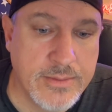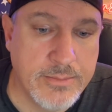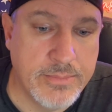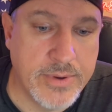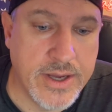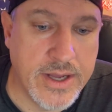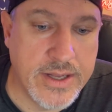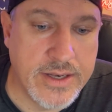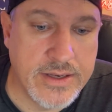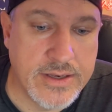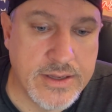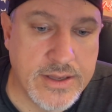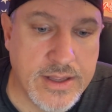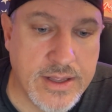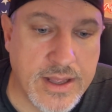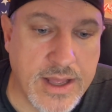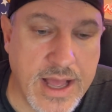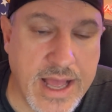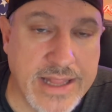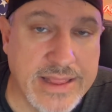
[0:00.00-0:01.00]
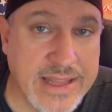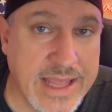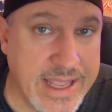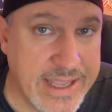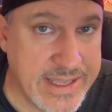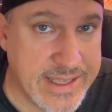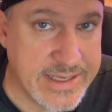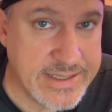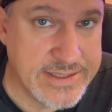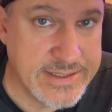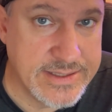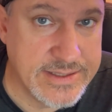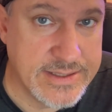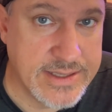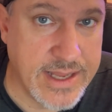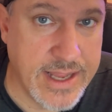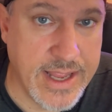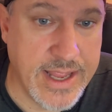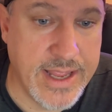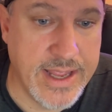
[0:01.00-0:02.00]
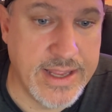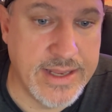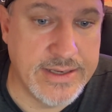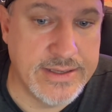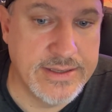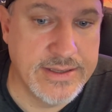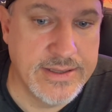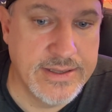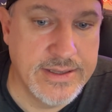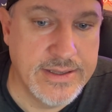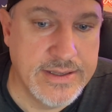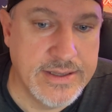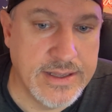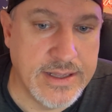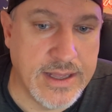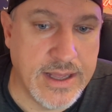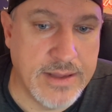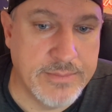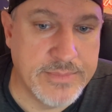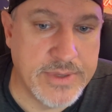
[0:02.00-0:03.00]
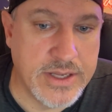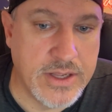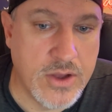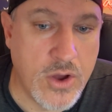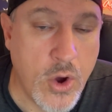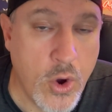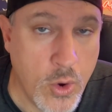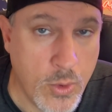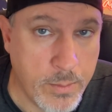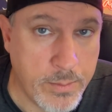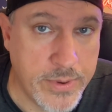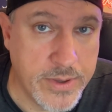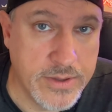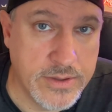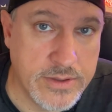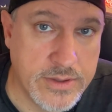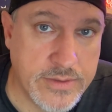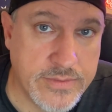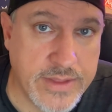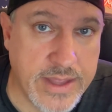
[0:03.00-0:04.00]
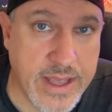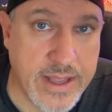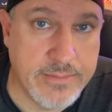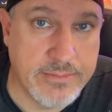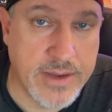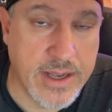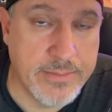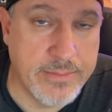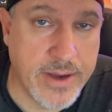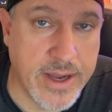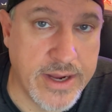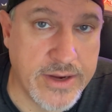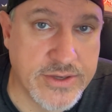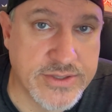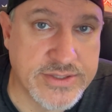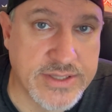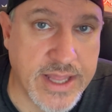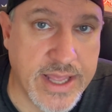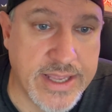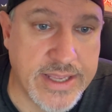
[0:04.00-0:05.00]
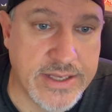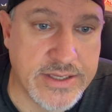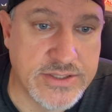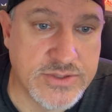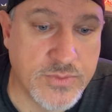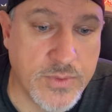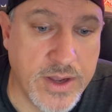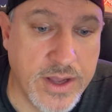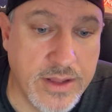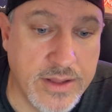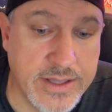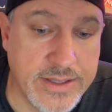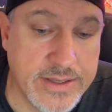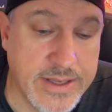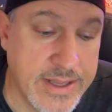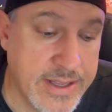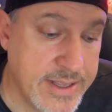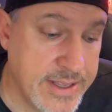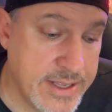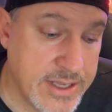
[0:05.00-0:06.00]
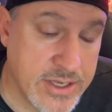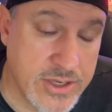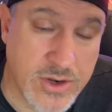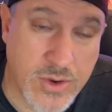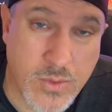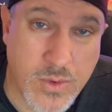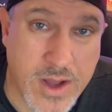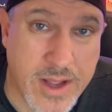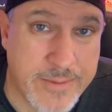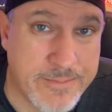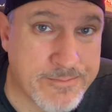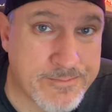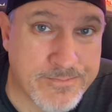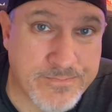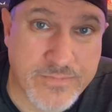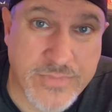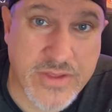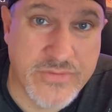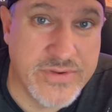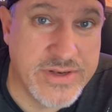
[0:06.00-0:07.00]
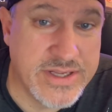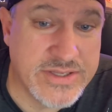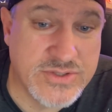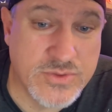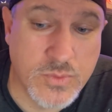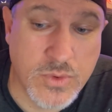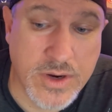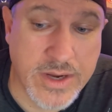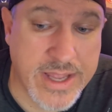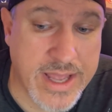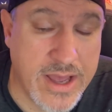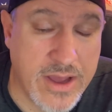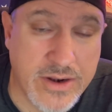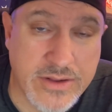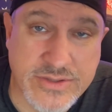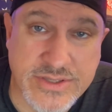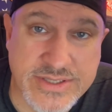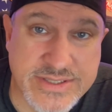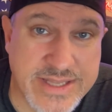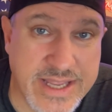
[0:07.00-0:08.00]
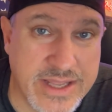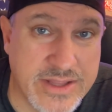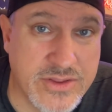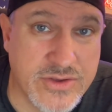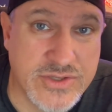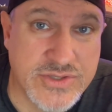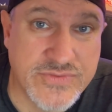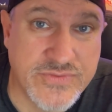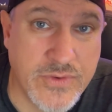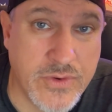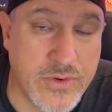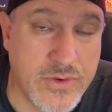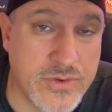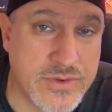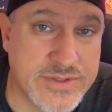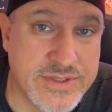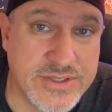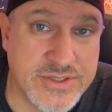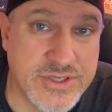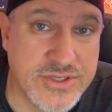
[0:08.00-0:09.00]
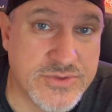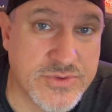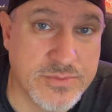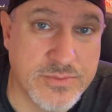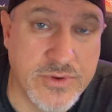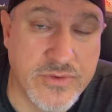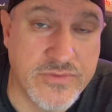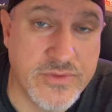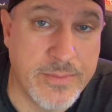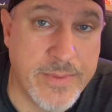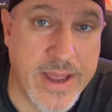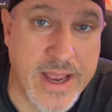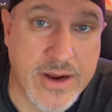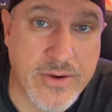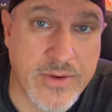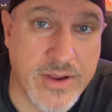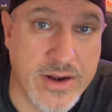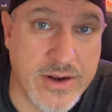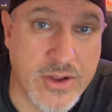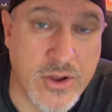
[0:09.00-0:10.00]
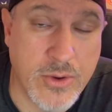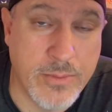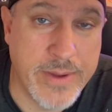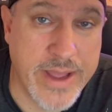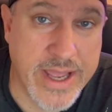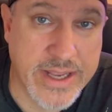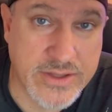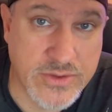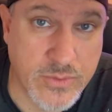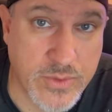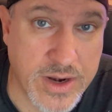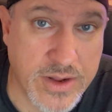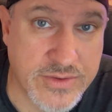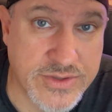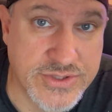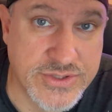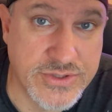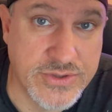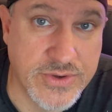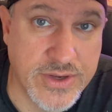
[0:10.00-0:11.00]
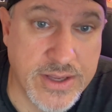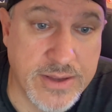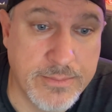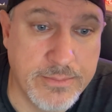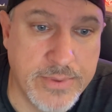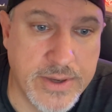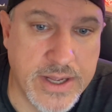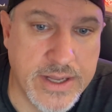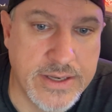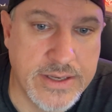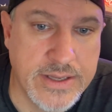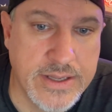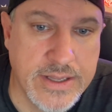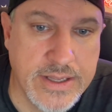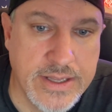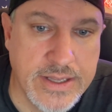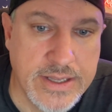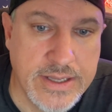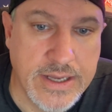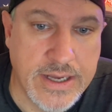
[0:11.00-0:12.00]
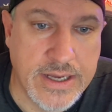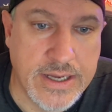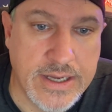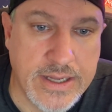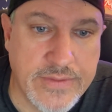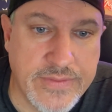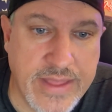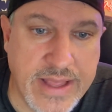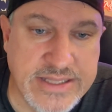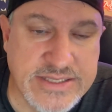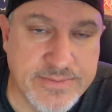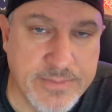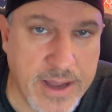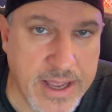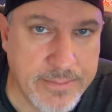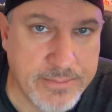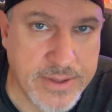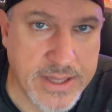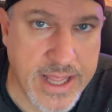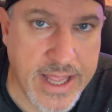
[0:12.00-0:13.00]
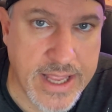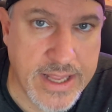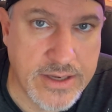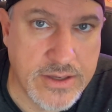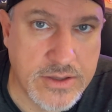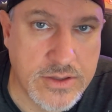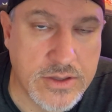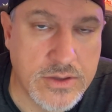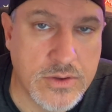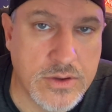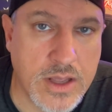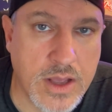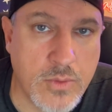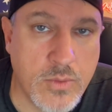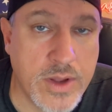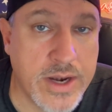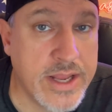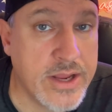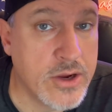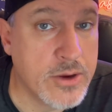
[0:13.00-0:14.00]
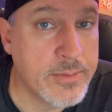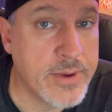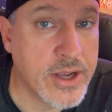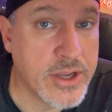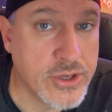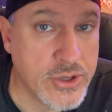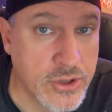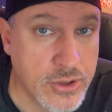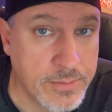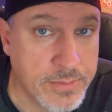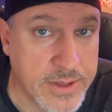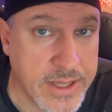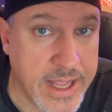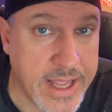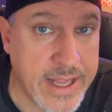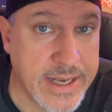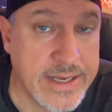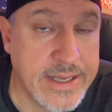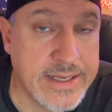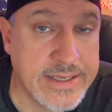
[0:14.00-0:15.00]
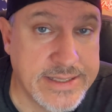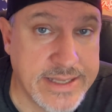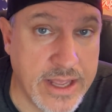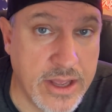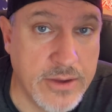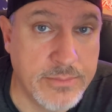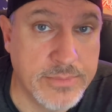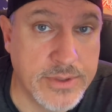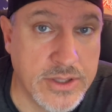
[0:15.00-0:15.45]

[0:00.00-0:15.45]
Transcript: but I like it and I'm going to hope that my buyers like it as well. And you know what? If it doesn't work out, I'll just take those photos and just remove the background and go back to what I was doing. But uh, that's my plan. I want to hear about your plan down